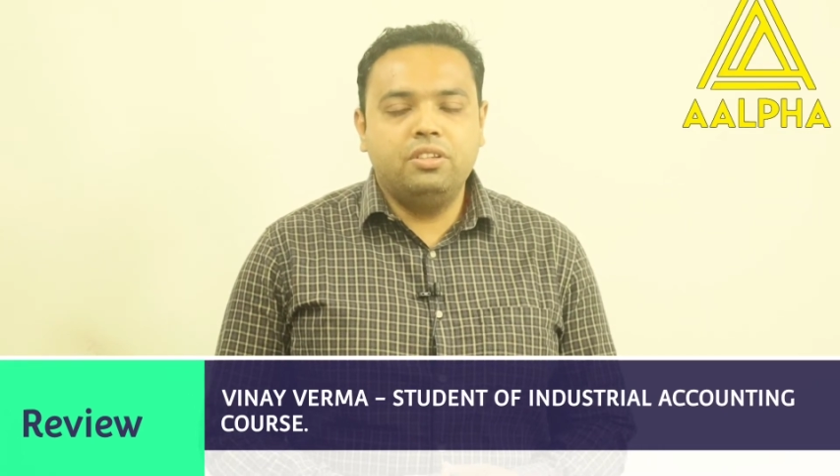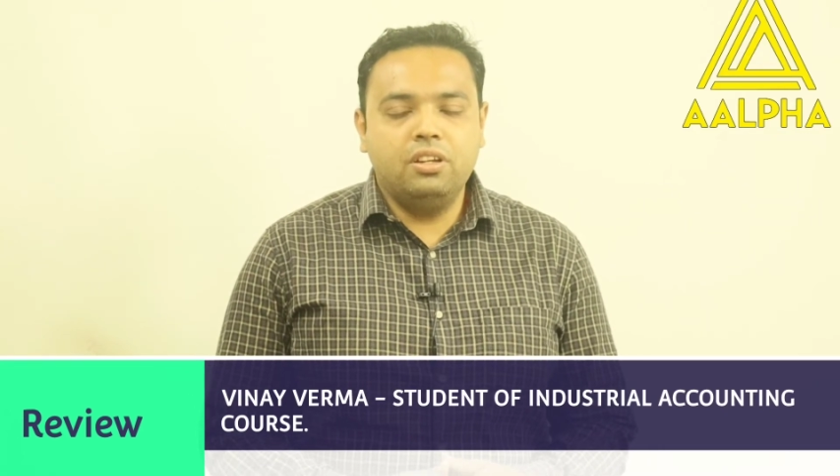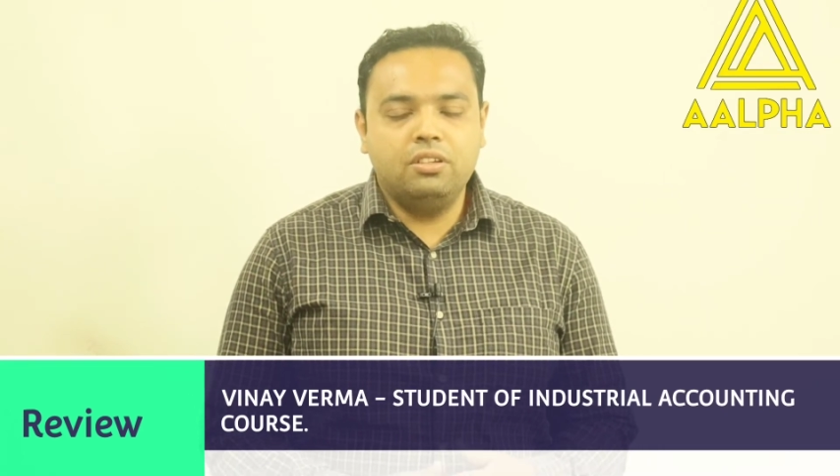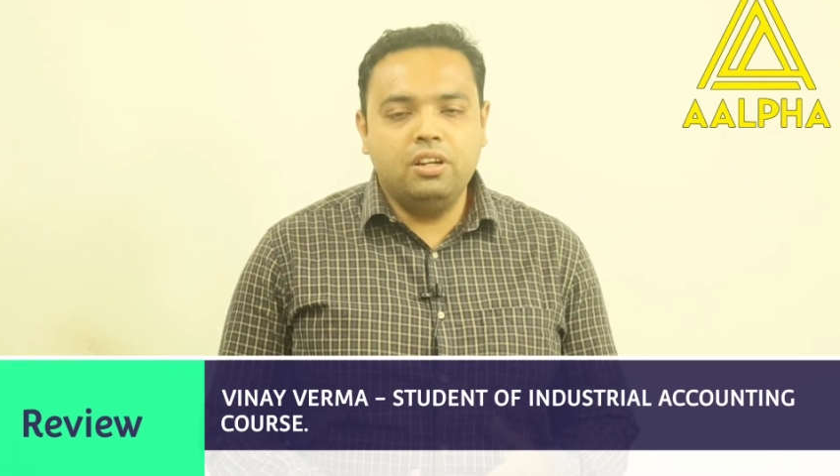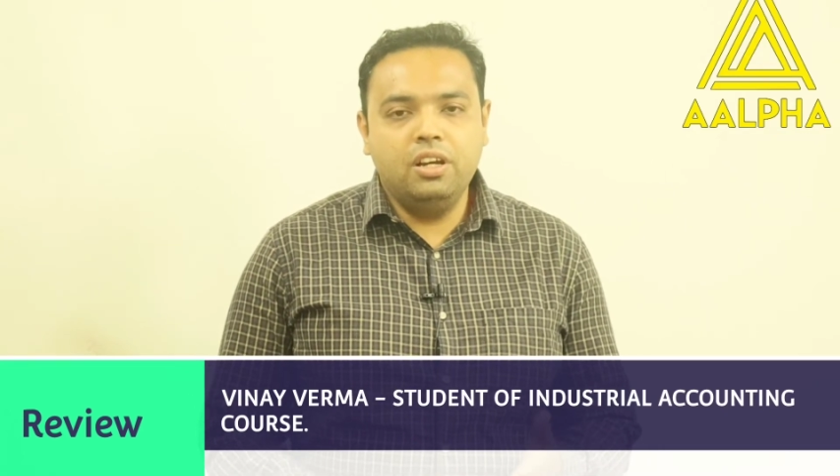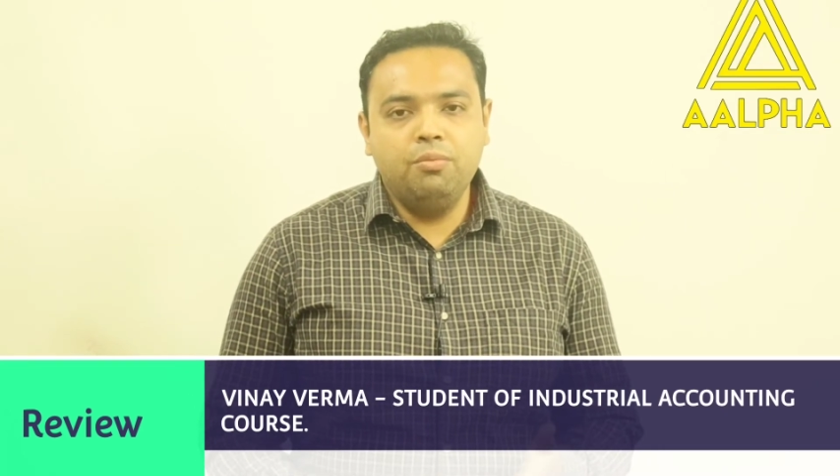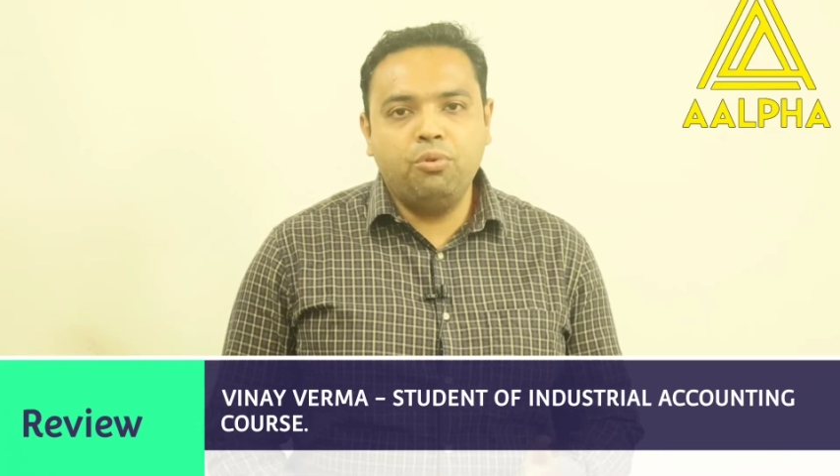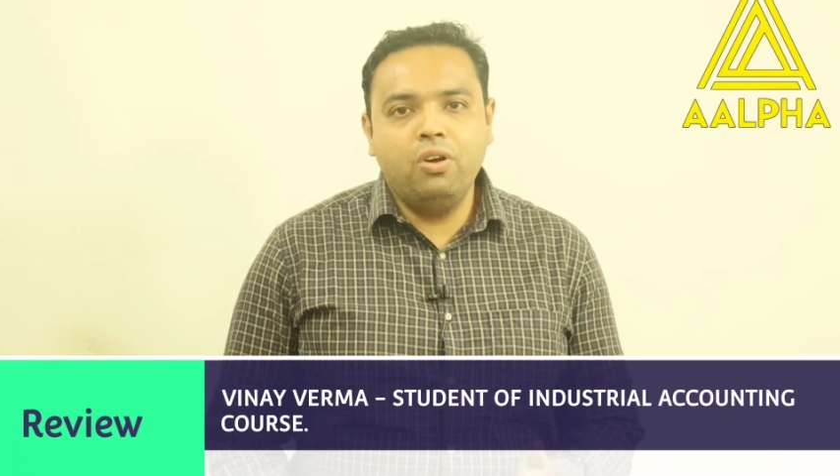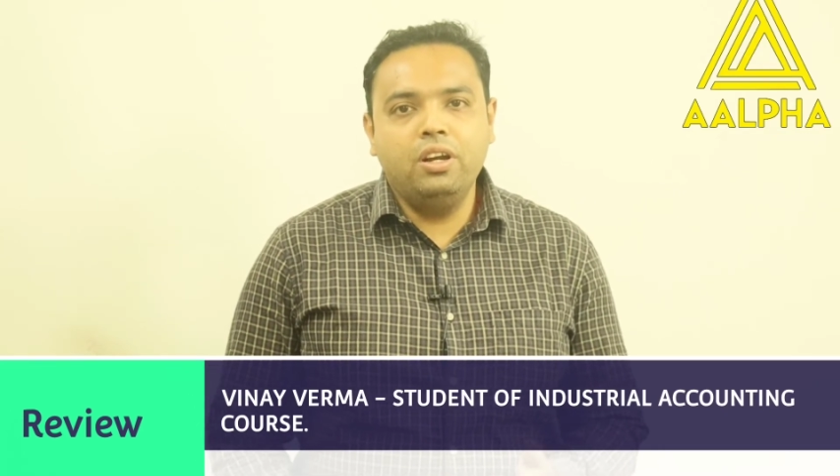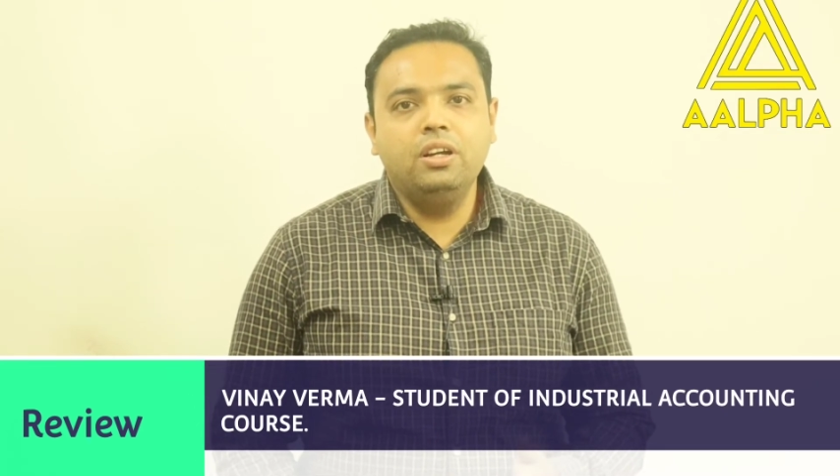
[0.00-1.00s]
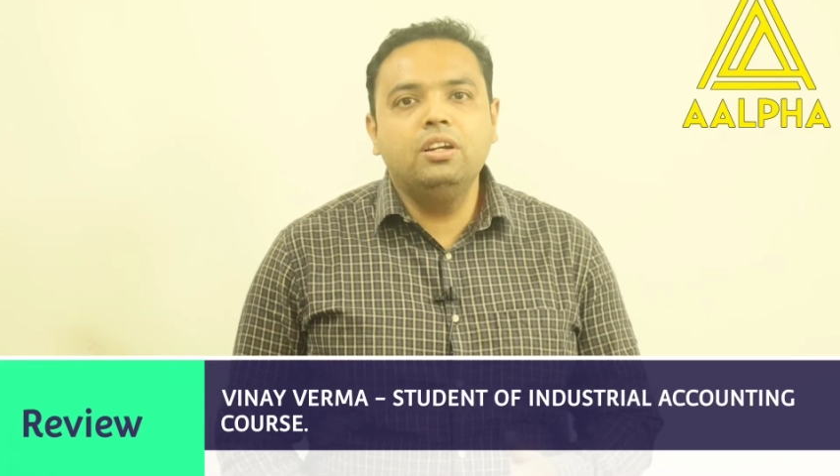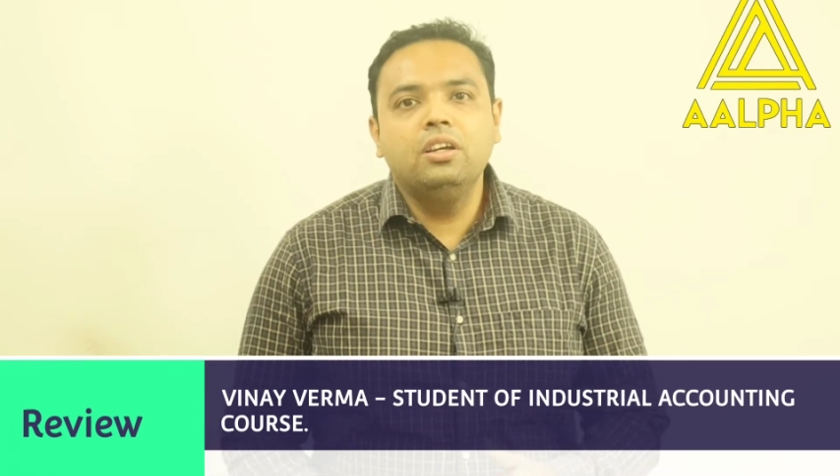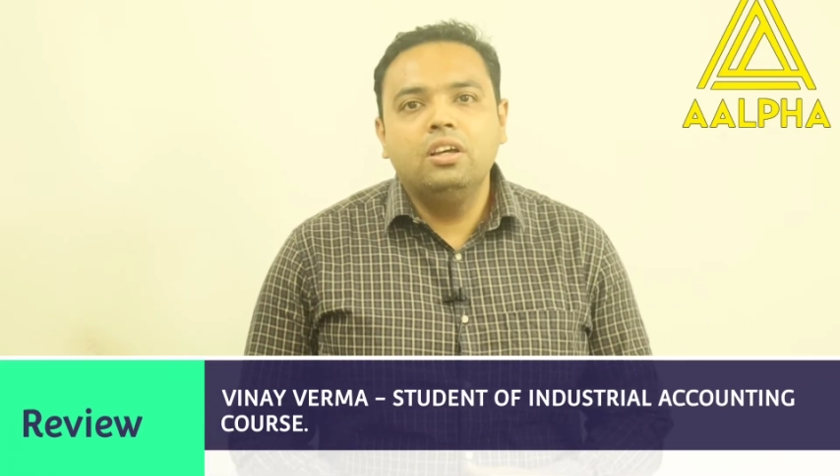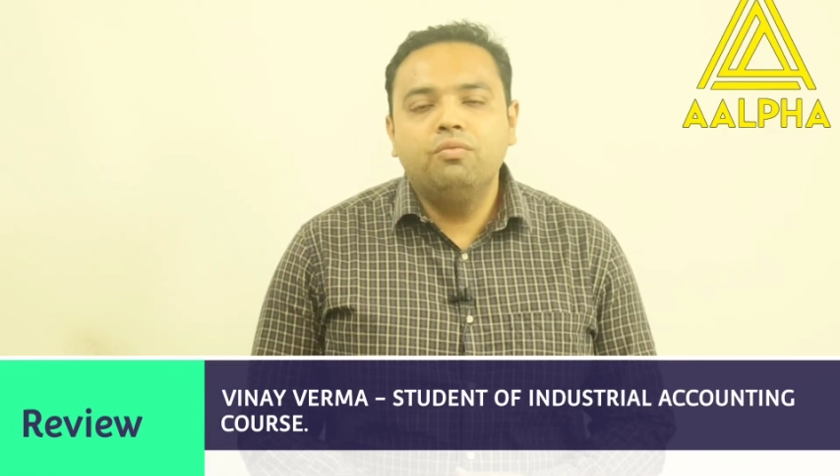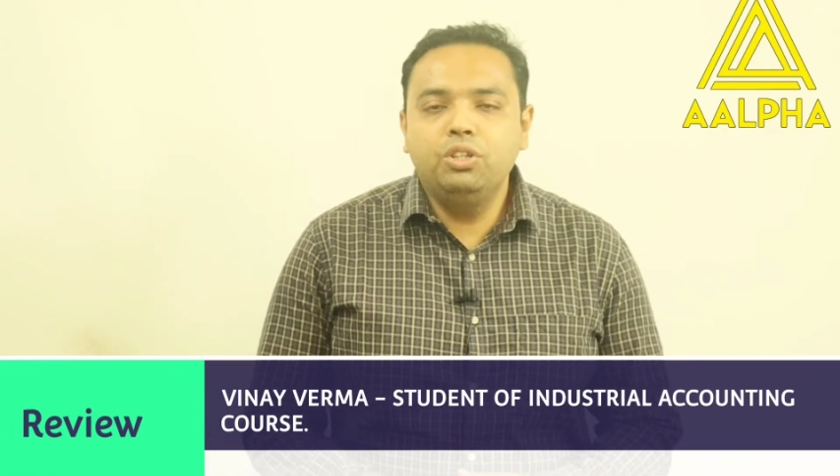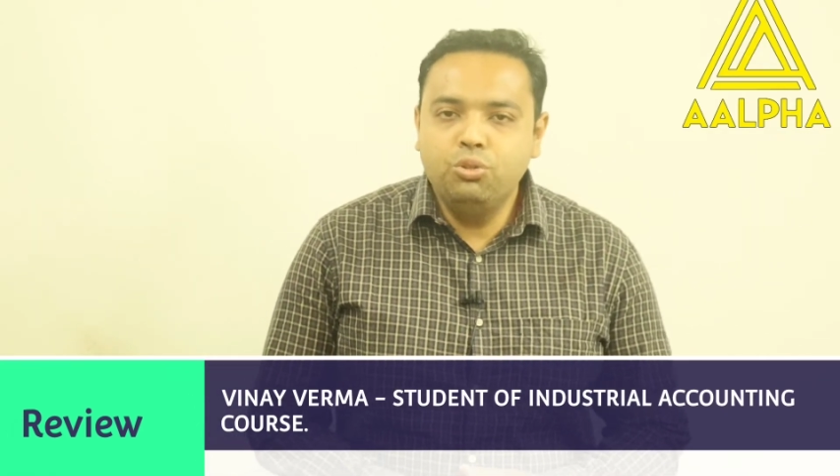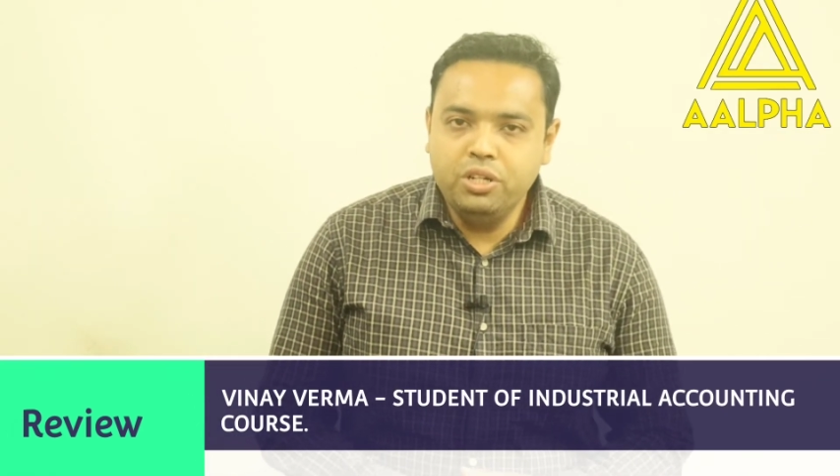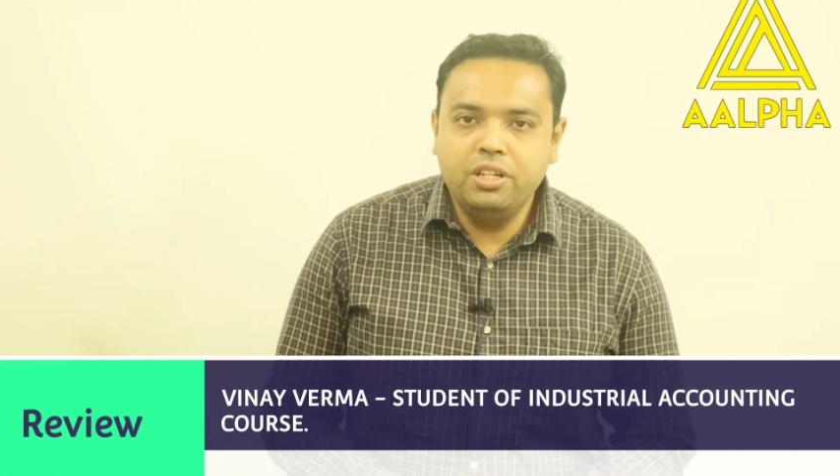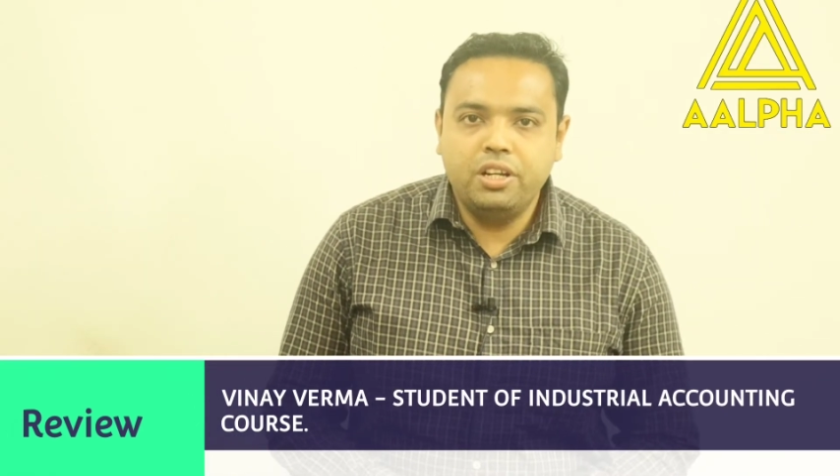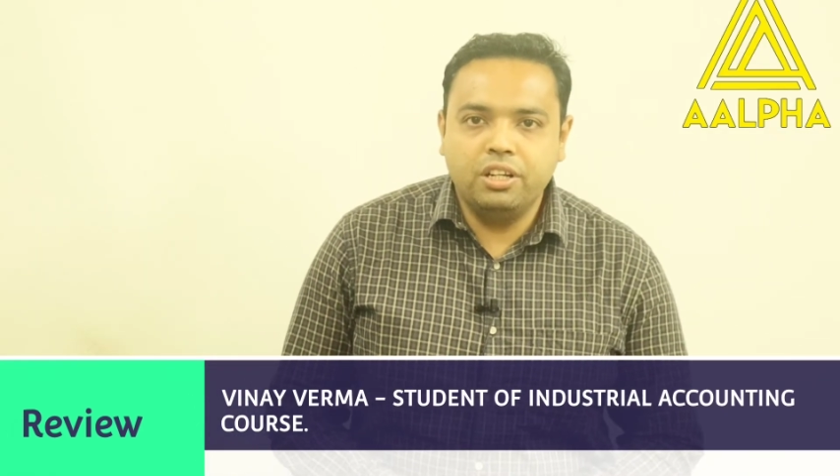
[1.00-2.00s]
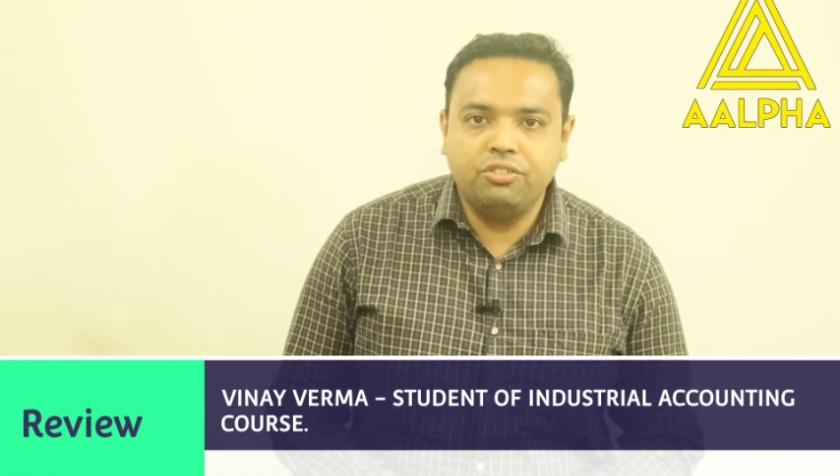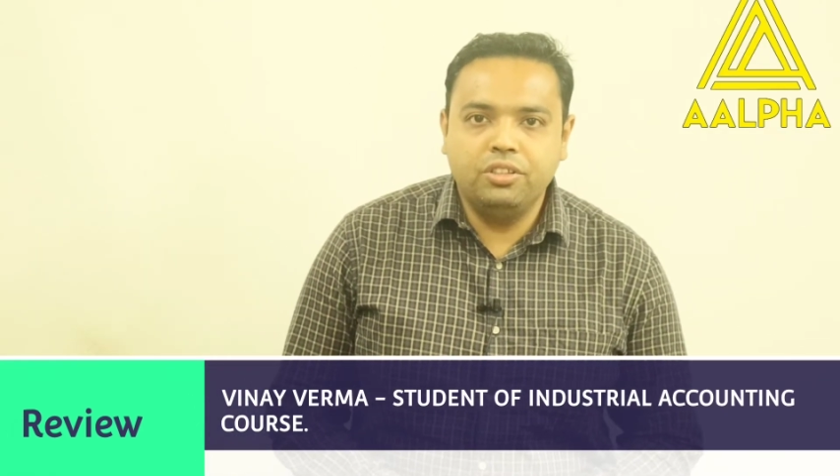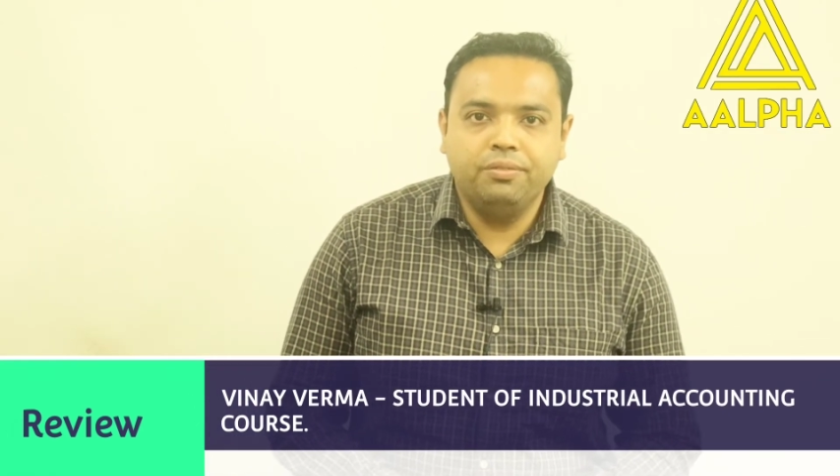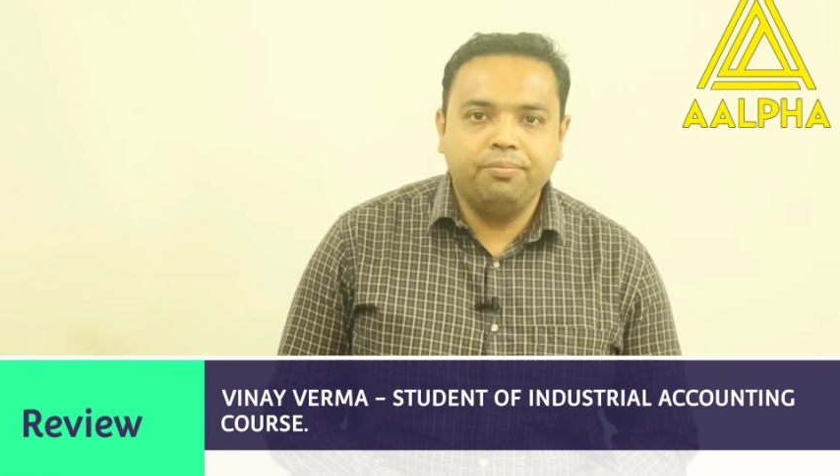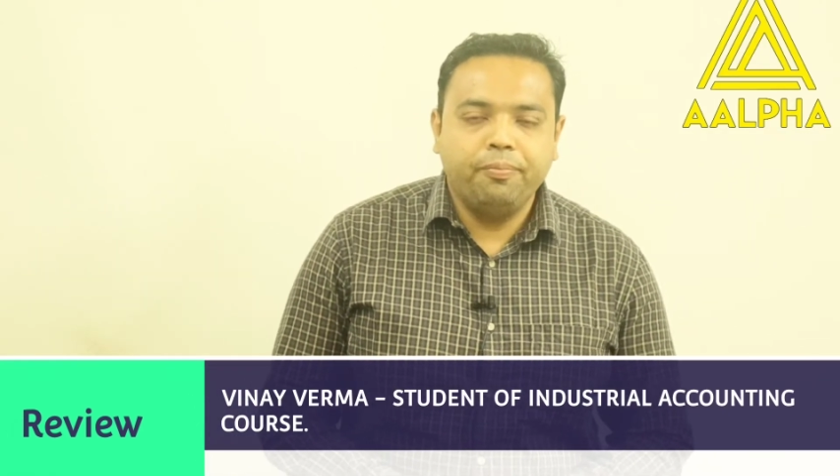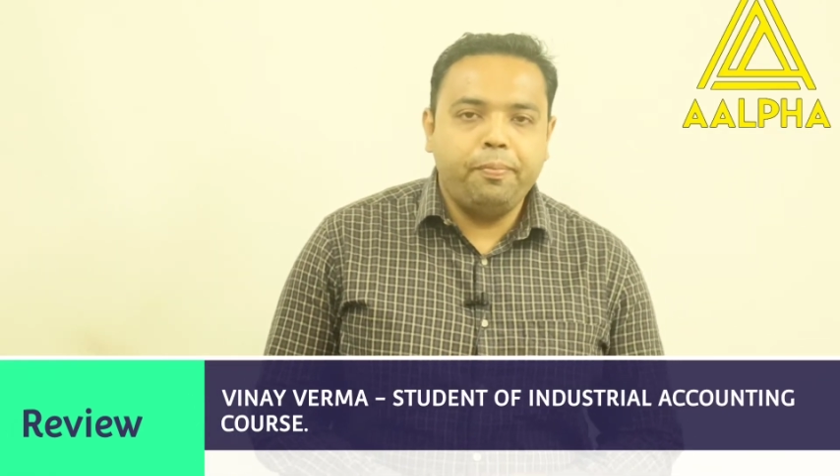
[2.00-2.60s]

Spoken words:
Training provided with good interaction.